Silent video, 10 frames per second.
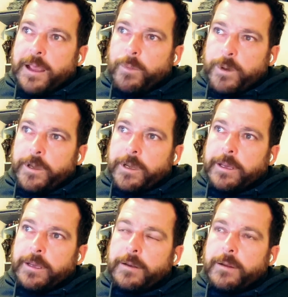that work,
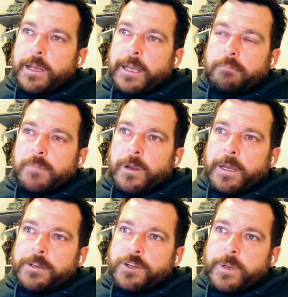and
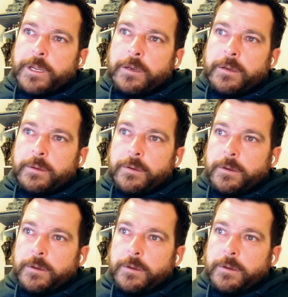I joined